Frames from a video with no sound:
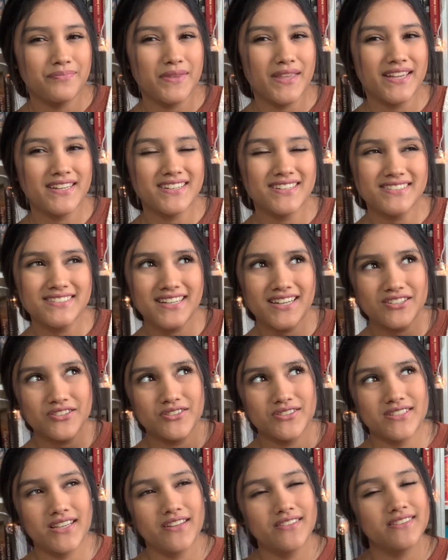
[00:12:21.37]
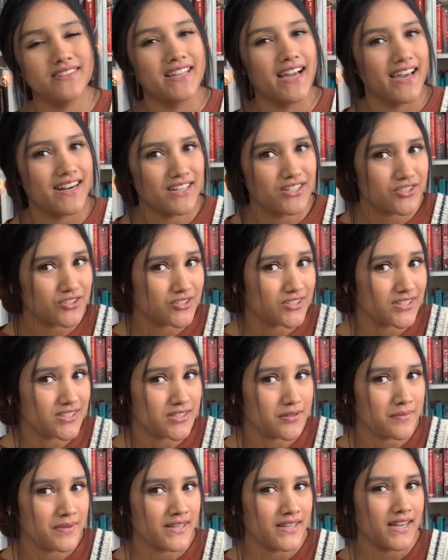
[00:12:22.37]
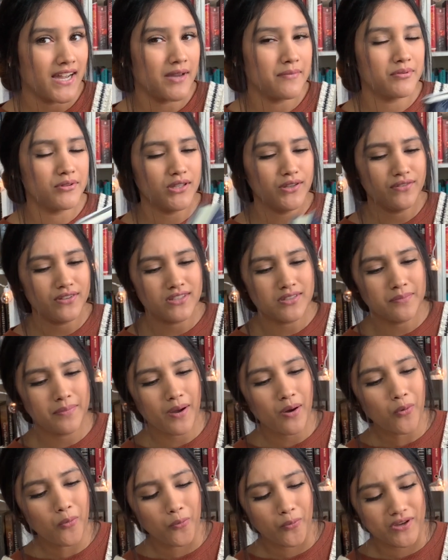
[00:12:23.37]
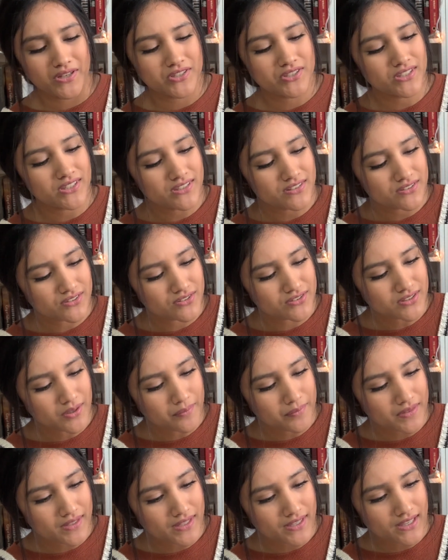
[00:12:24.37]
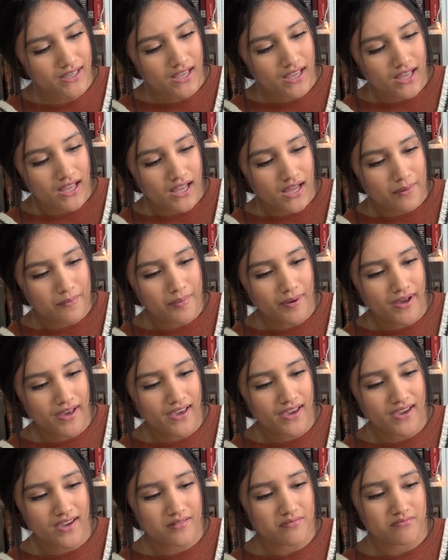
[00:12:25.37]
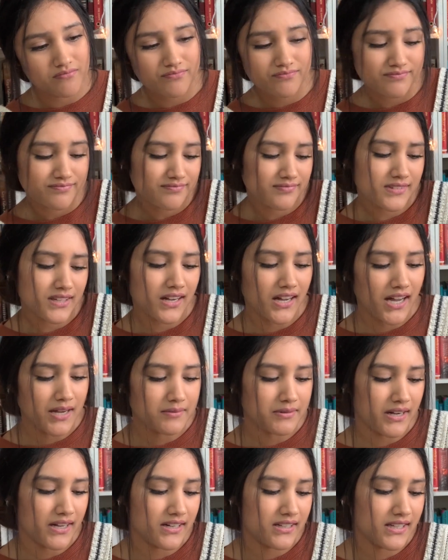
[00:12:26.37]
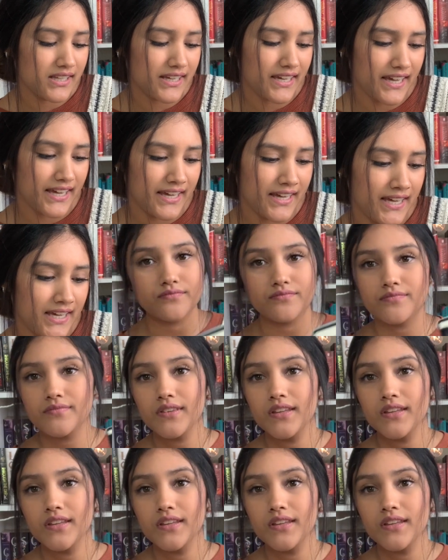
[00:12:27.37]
it doesn't actually sound that interesting to me. I believe it's about witches or something, but I'm kind of like, eh.